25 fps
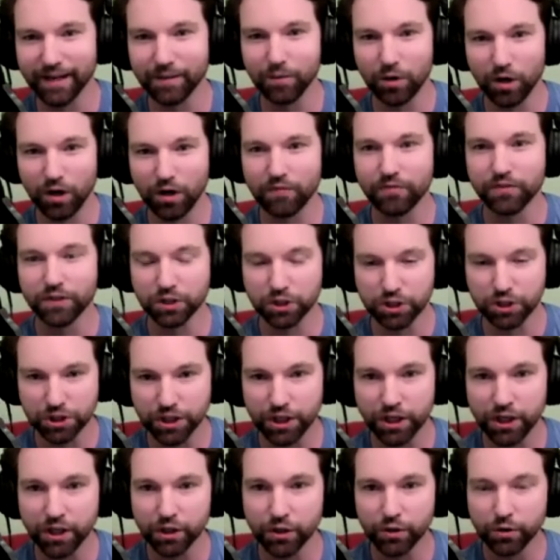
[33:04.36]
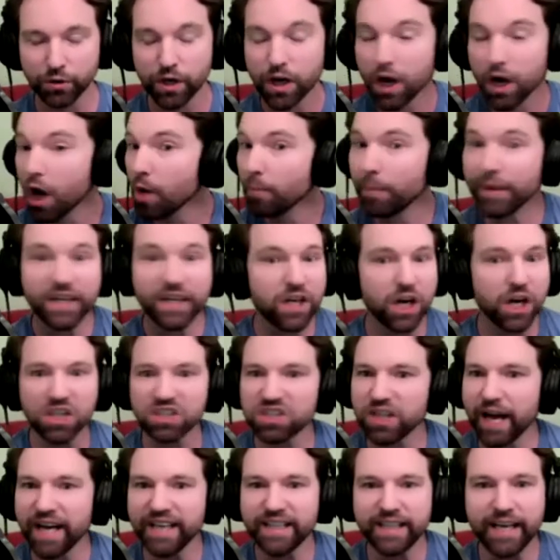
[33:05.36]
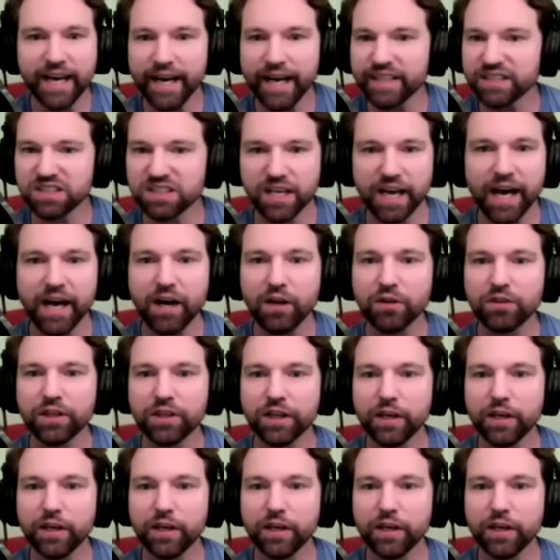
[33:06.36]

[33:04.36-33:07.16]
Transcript: I am on the show because I can't tell